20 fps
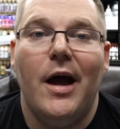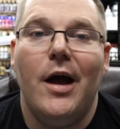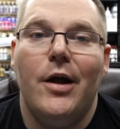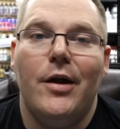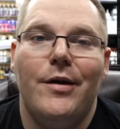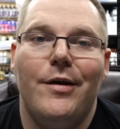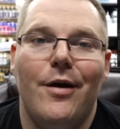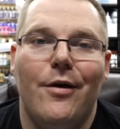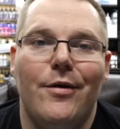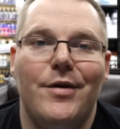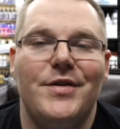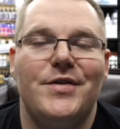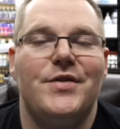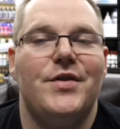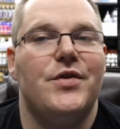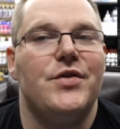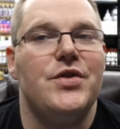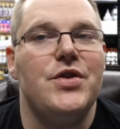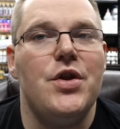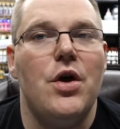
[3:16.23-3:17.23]
Notice
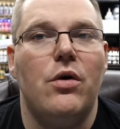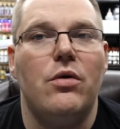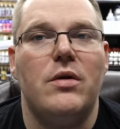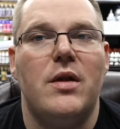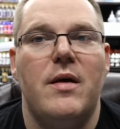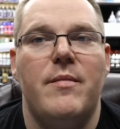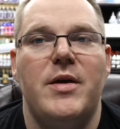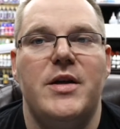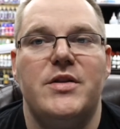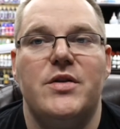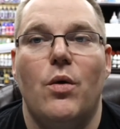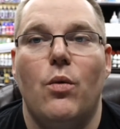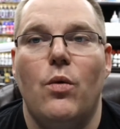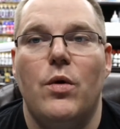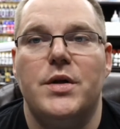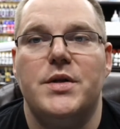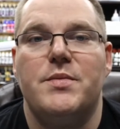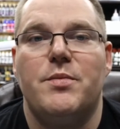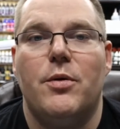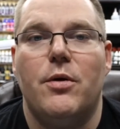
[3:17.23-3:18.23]
there's no limit to
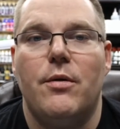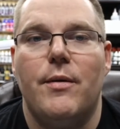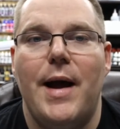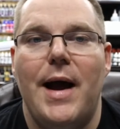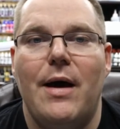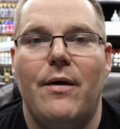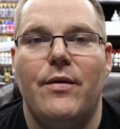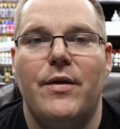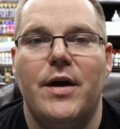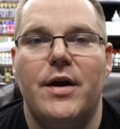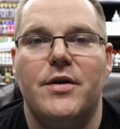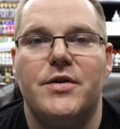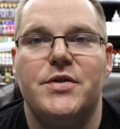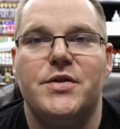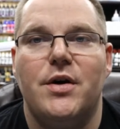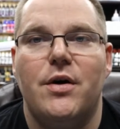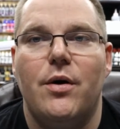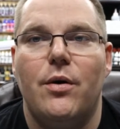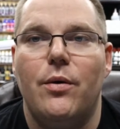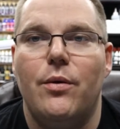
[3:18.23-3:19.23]
once per round there,
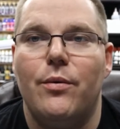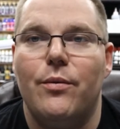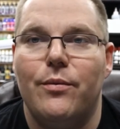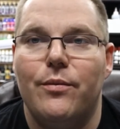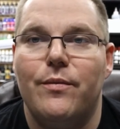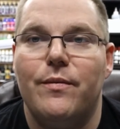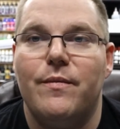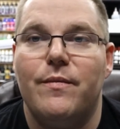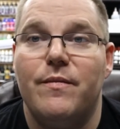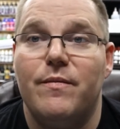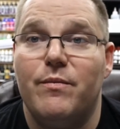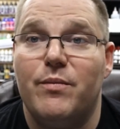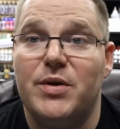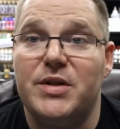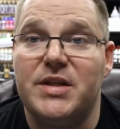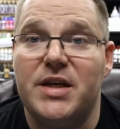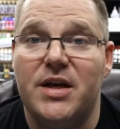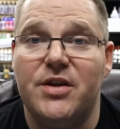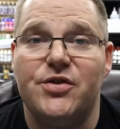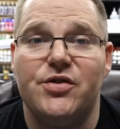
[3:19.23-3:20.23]
so
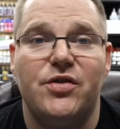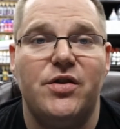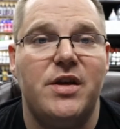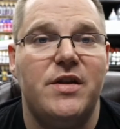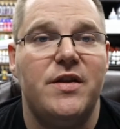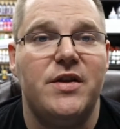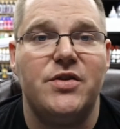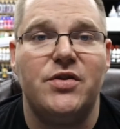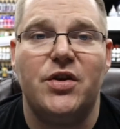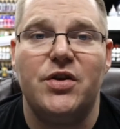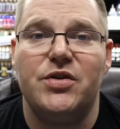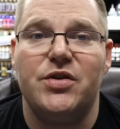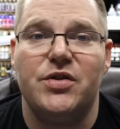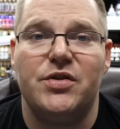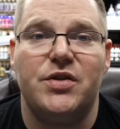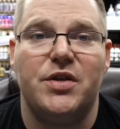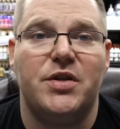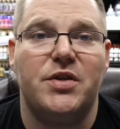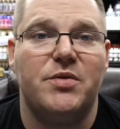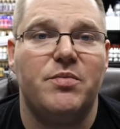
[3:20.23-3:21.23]
potentially this could
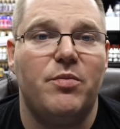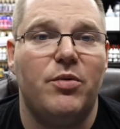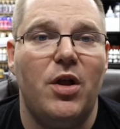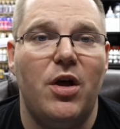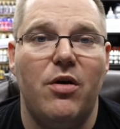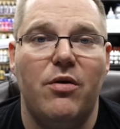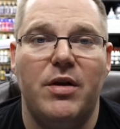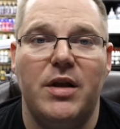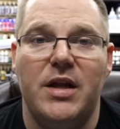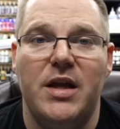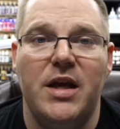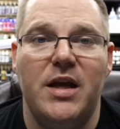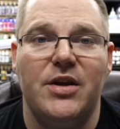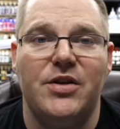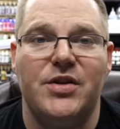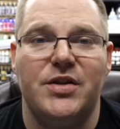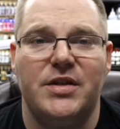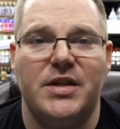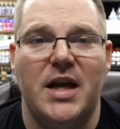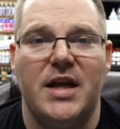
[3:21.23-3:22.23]
just explode and he could
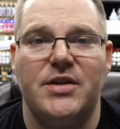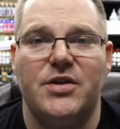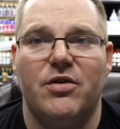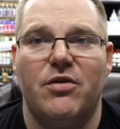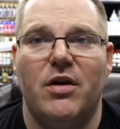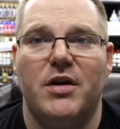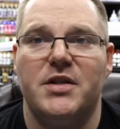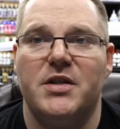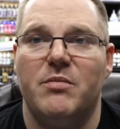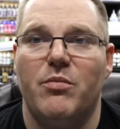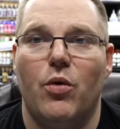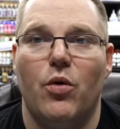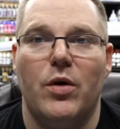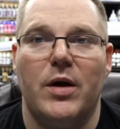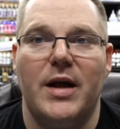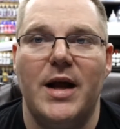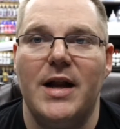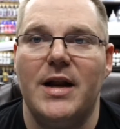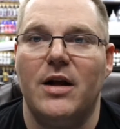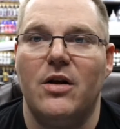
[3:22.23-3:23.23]
just dance across the board
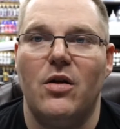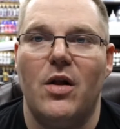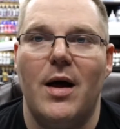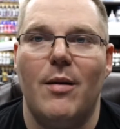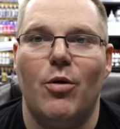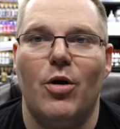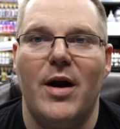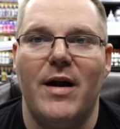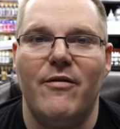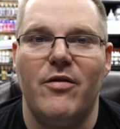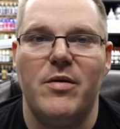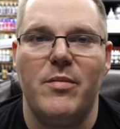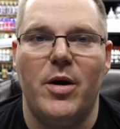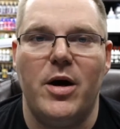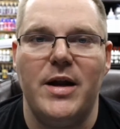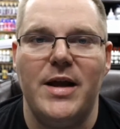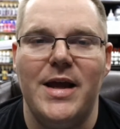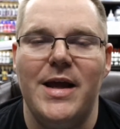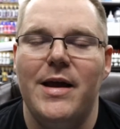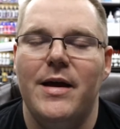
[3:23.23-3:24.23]
and kind of clobber
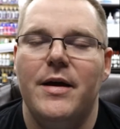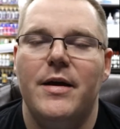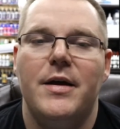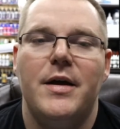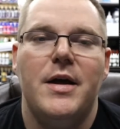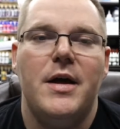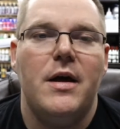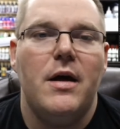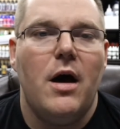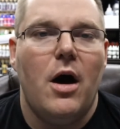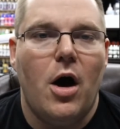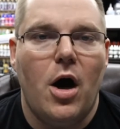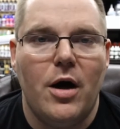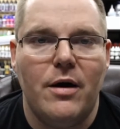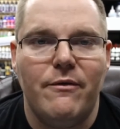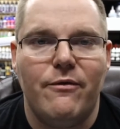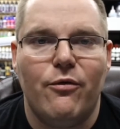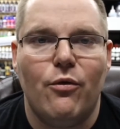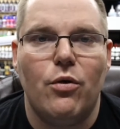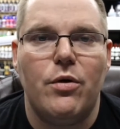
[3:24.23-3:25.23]
everybody.
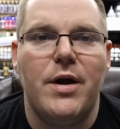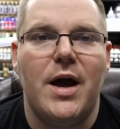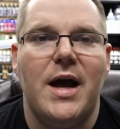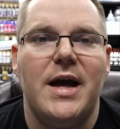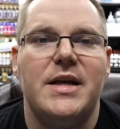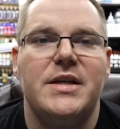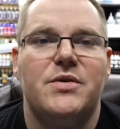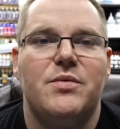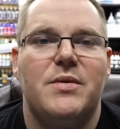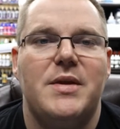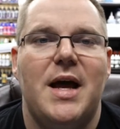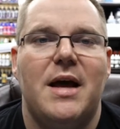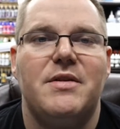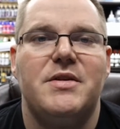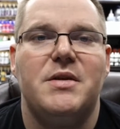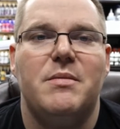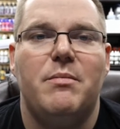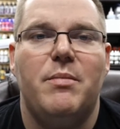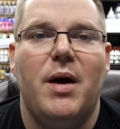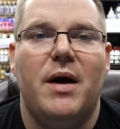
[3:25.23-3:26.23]
On 4 dice, without
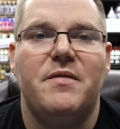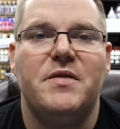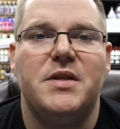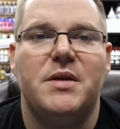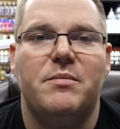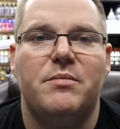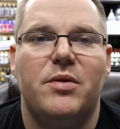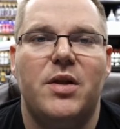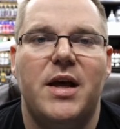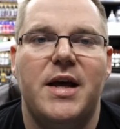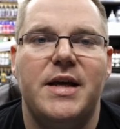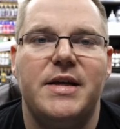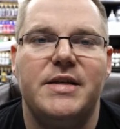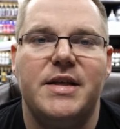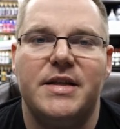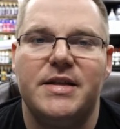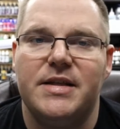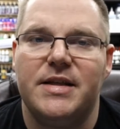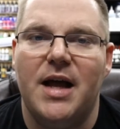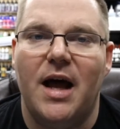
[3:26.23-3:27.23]
some buffs in place,
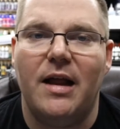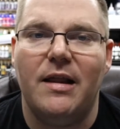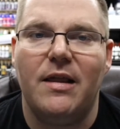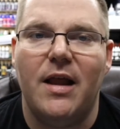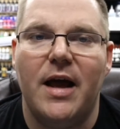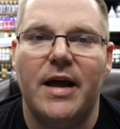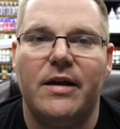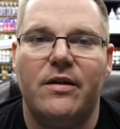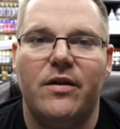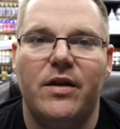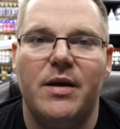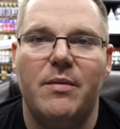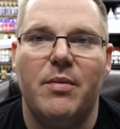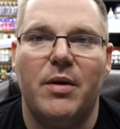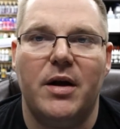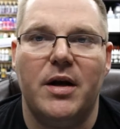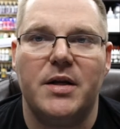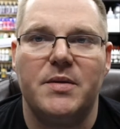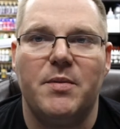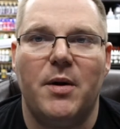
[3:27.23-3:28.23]
it's not likely,
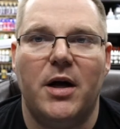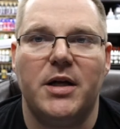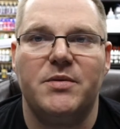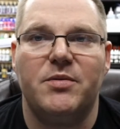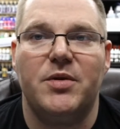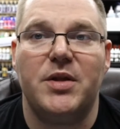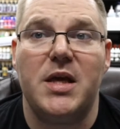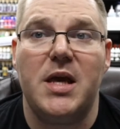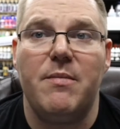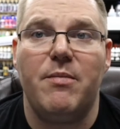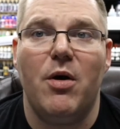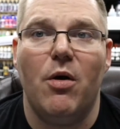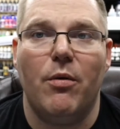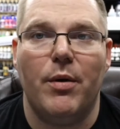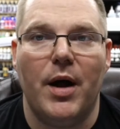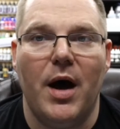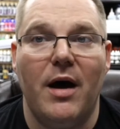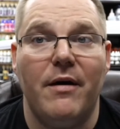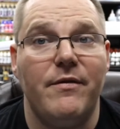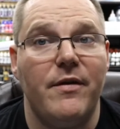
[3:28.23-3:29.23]
but it is possible to keep
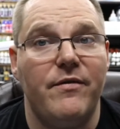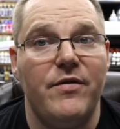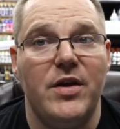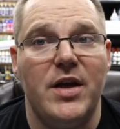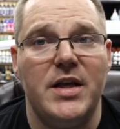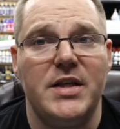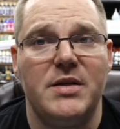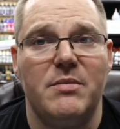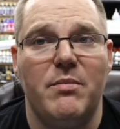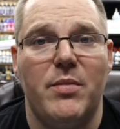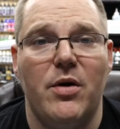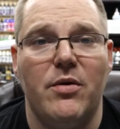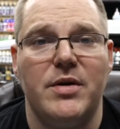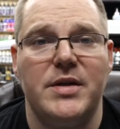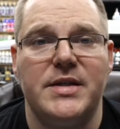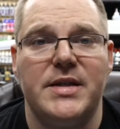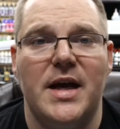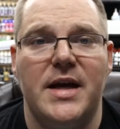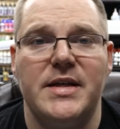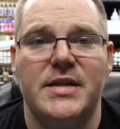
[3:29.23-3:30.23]
going off. If you get some
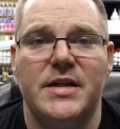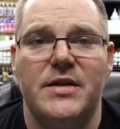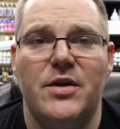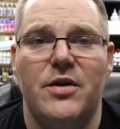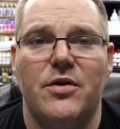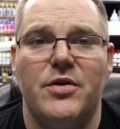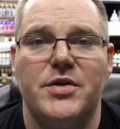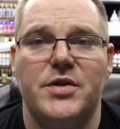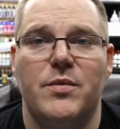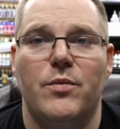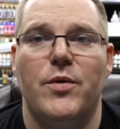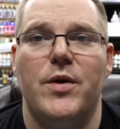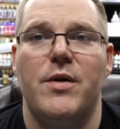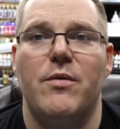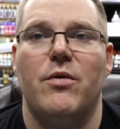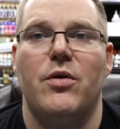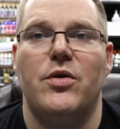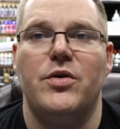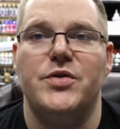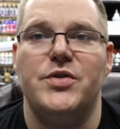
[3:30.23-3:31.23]
bonus dice in there or some
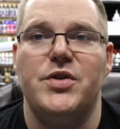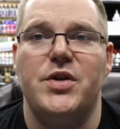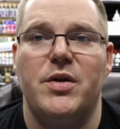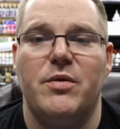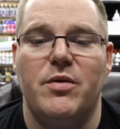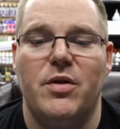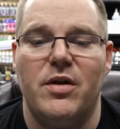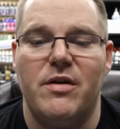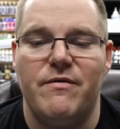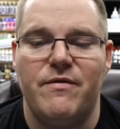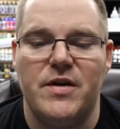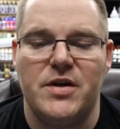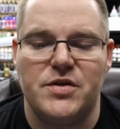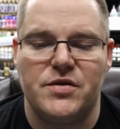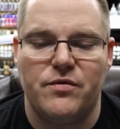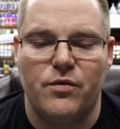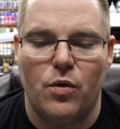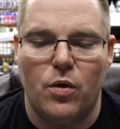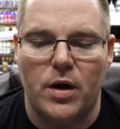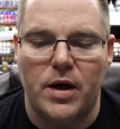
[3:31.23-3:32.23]
rerolls, you could really
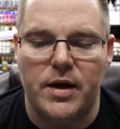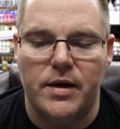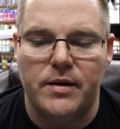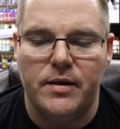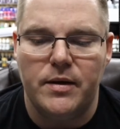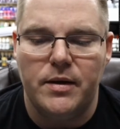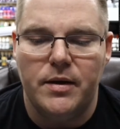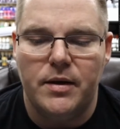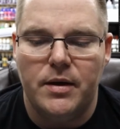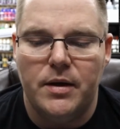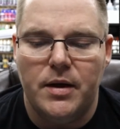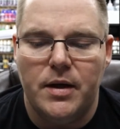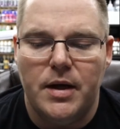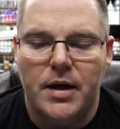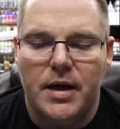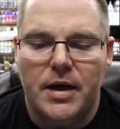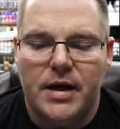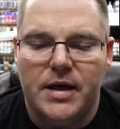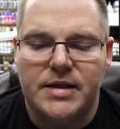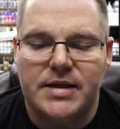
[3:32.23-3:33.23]
fish for it.
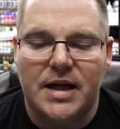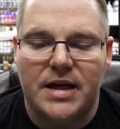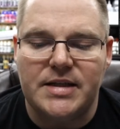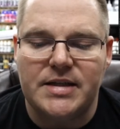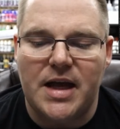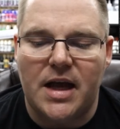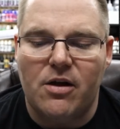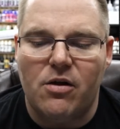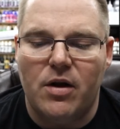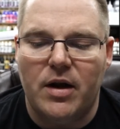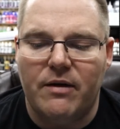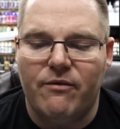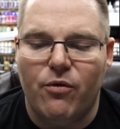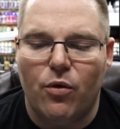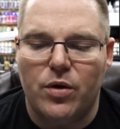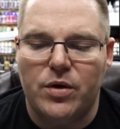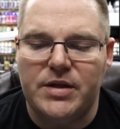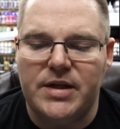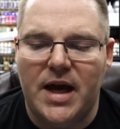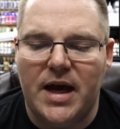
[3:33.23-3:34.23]
He's got a Cyclonic
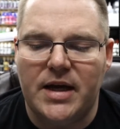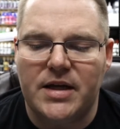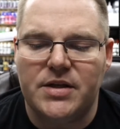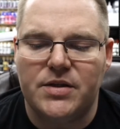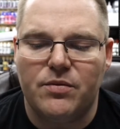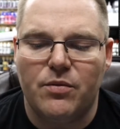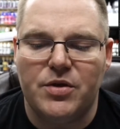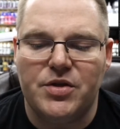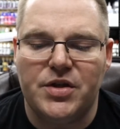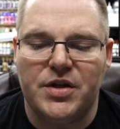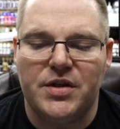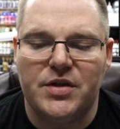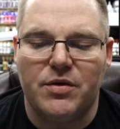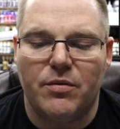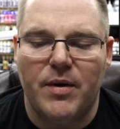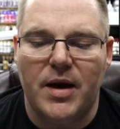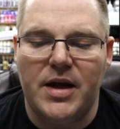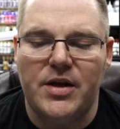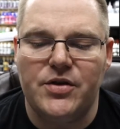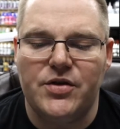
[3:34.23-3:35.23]
Vortex, which is a
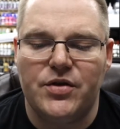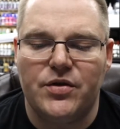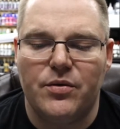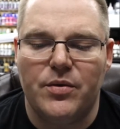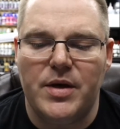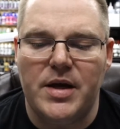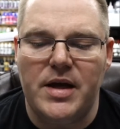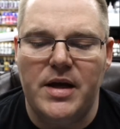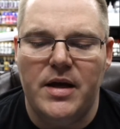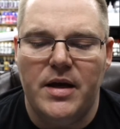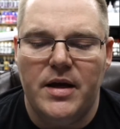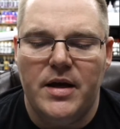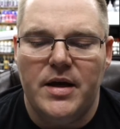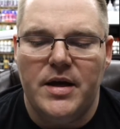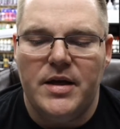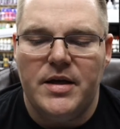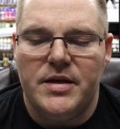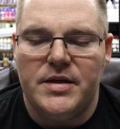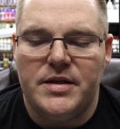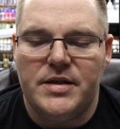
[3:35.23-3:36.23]
range 3,
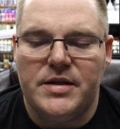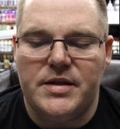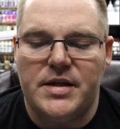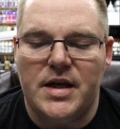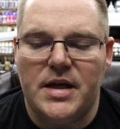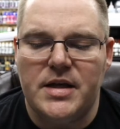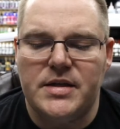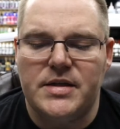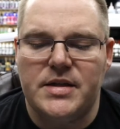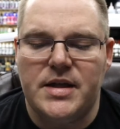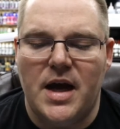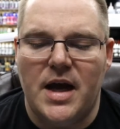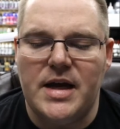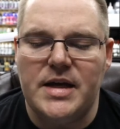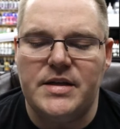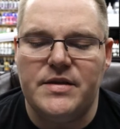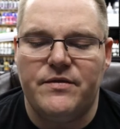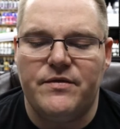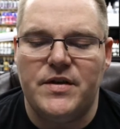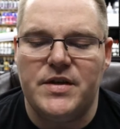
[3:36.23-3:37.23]
6
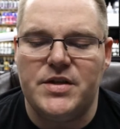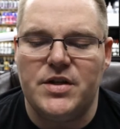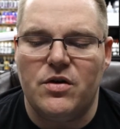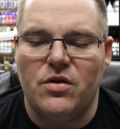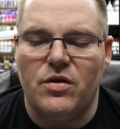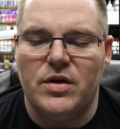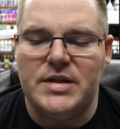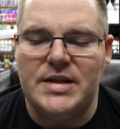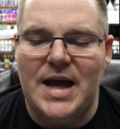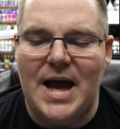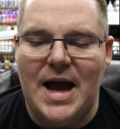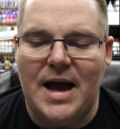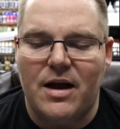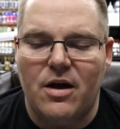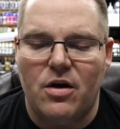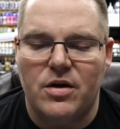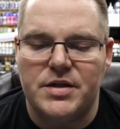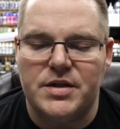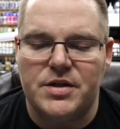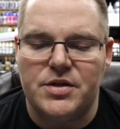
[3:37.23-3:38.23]
dice, physical attack,
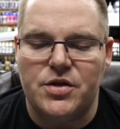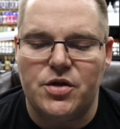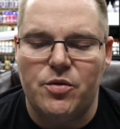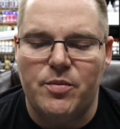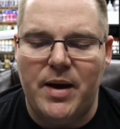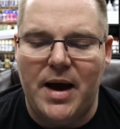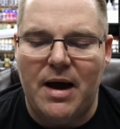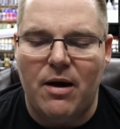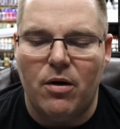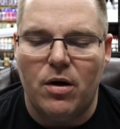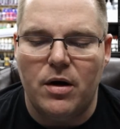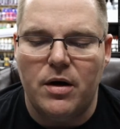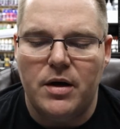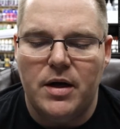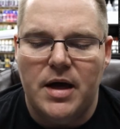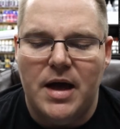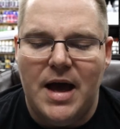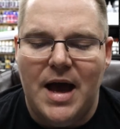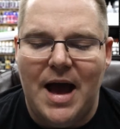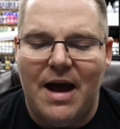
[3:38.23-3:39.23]
costing 2 power.
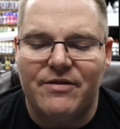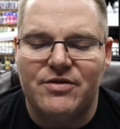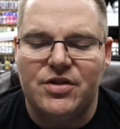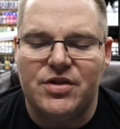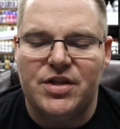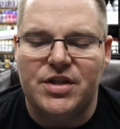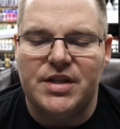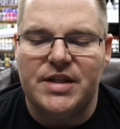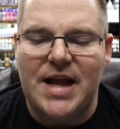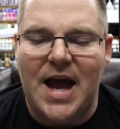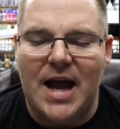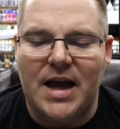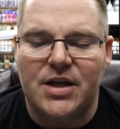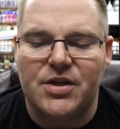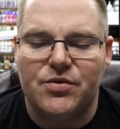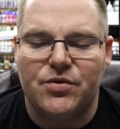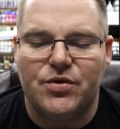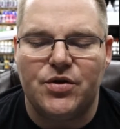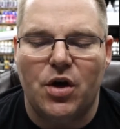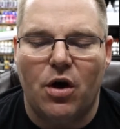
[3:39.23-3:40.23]
After this attack
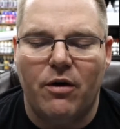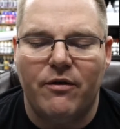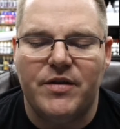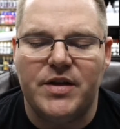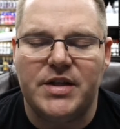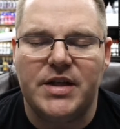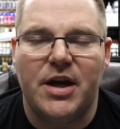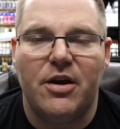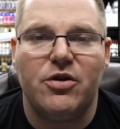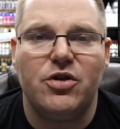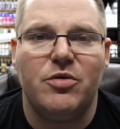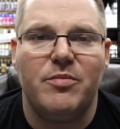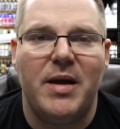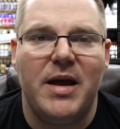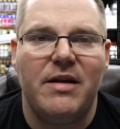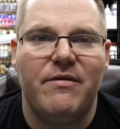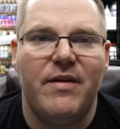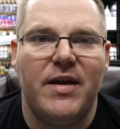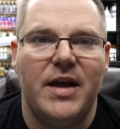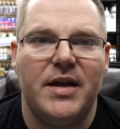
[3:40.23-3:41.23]
is resolved, this character may
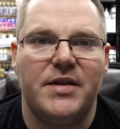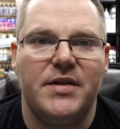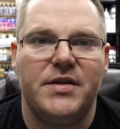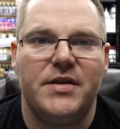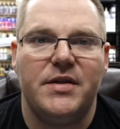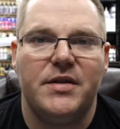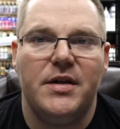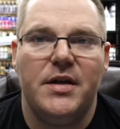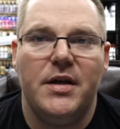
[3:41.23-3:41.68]
advance